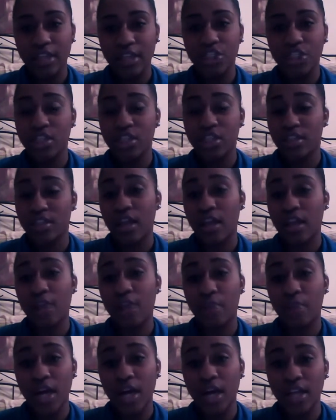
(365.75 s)
She does a lot
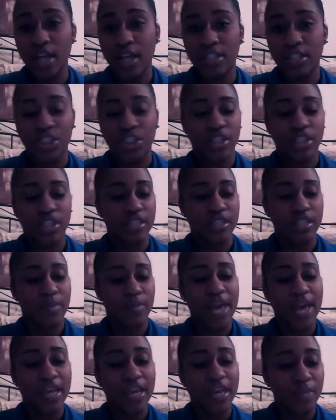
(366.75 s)
of buns. She does the
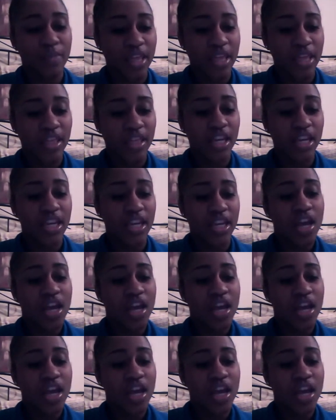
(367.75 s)
baggy method.